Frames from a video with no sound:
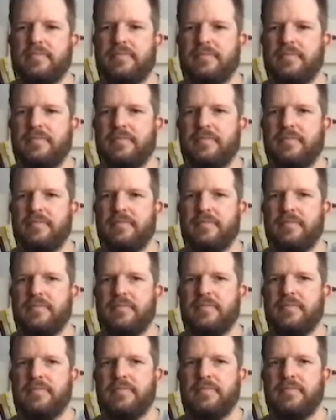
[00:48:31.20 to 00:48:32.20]

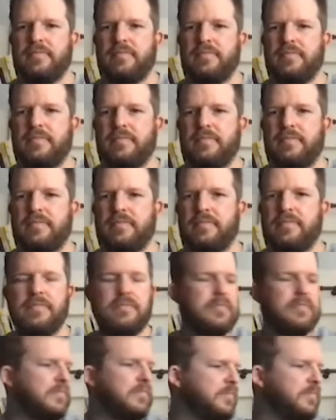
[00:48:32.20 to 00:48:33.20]

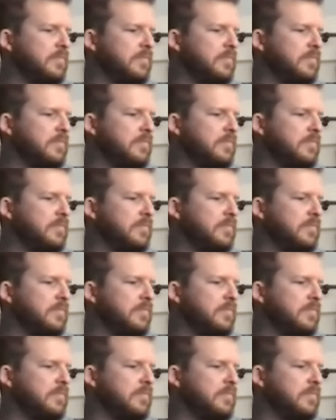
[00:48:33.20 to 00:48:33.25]
[no speech]